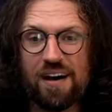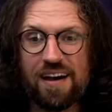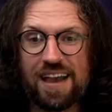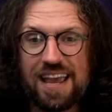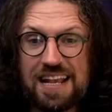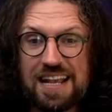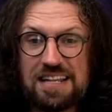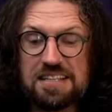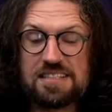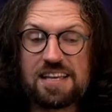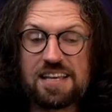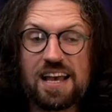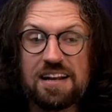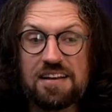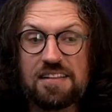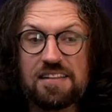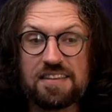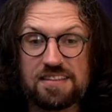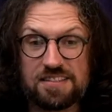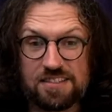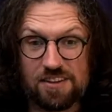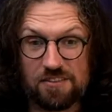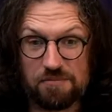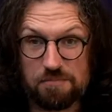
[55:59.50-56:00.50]
insight into
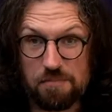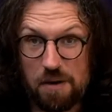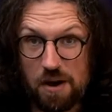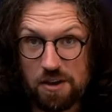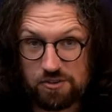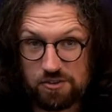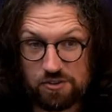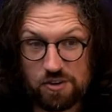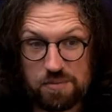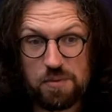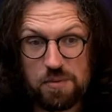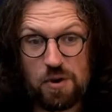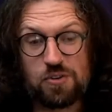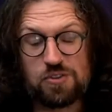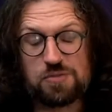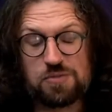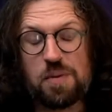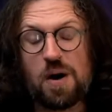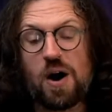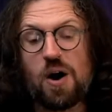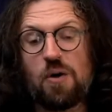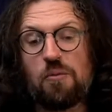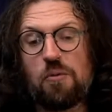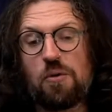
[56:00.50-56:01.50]
this stuff, Mastering Modes
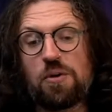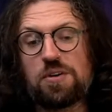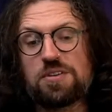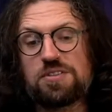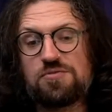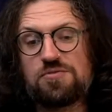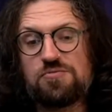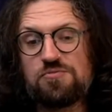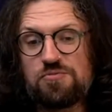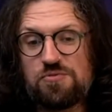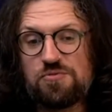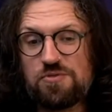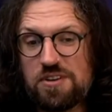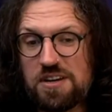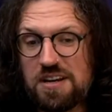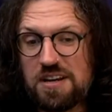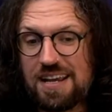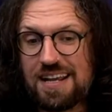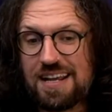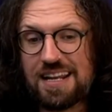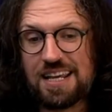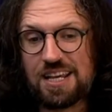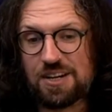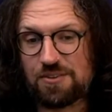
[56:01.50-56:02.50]
Part 1 is a
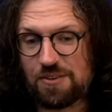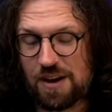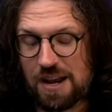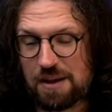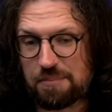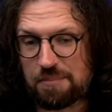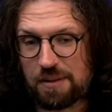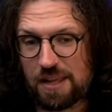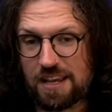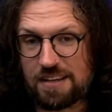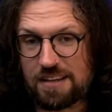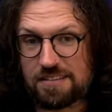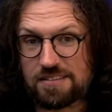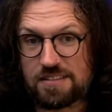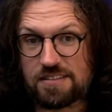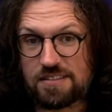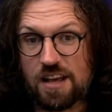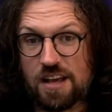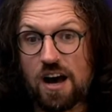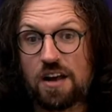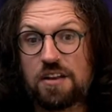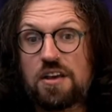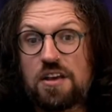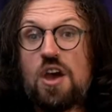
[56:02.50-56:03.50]
really great place to
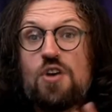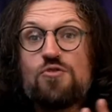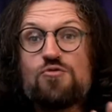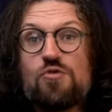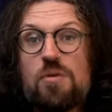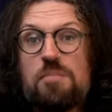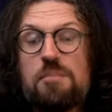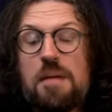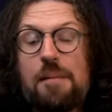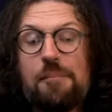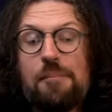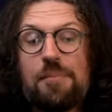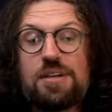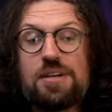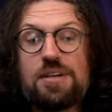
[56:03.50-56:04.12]
start. Remember,